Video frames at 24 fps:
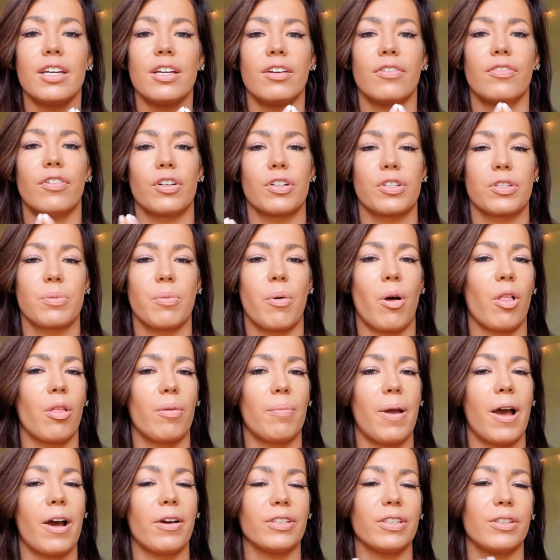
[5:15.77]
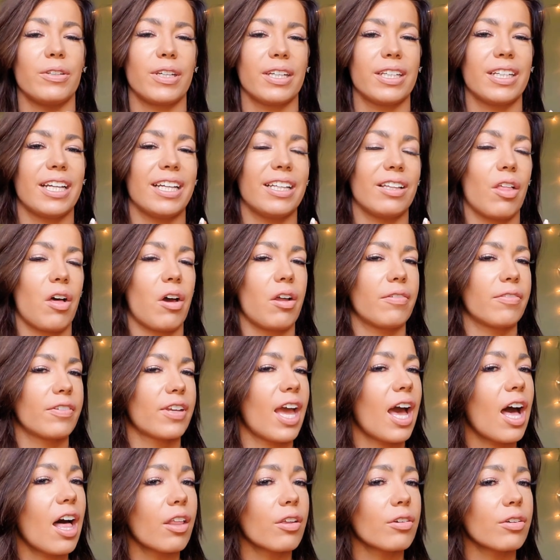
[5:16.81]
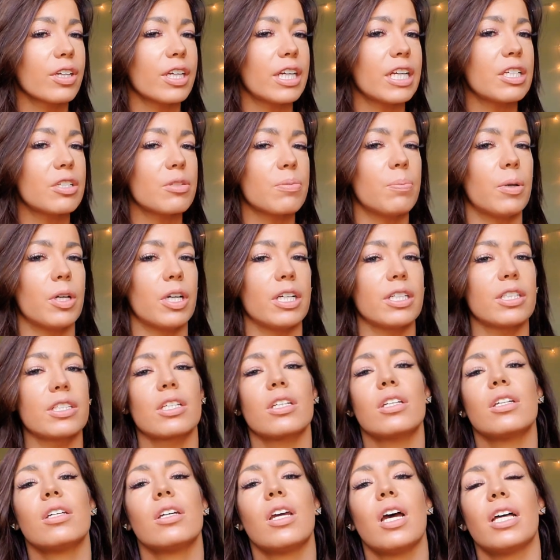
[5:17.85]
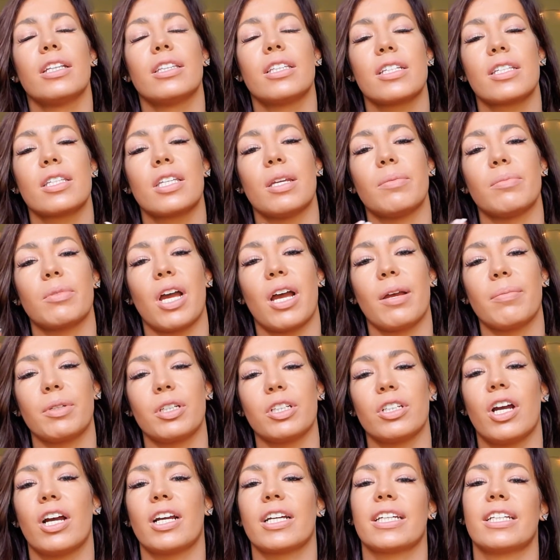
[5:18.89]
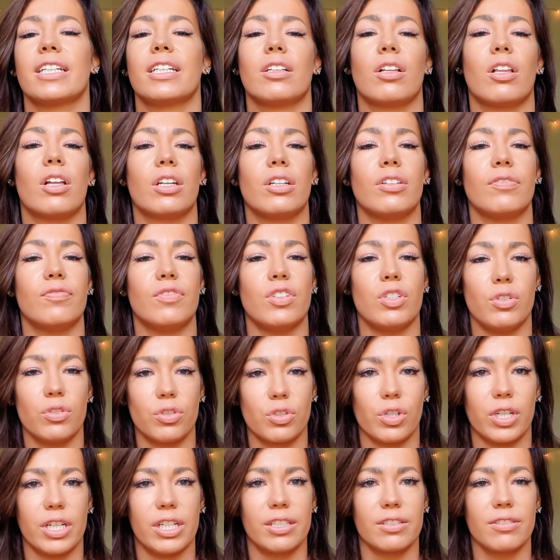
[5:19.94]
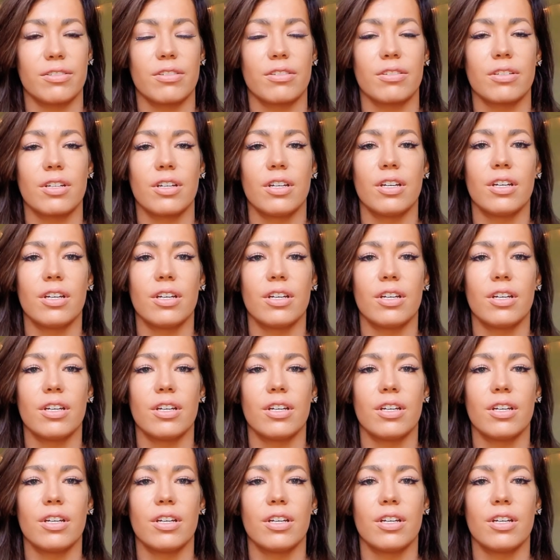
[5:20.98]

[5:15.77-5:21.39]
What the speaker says: for a small amount you get a lot of calories, but at the same time you're not getting a lot of nutrients.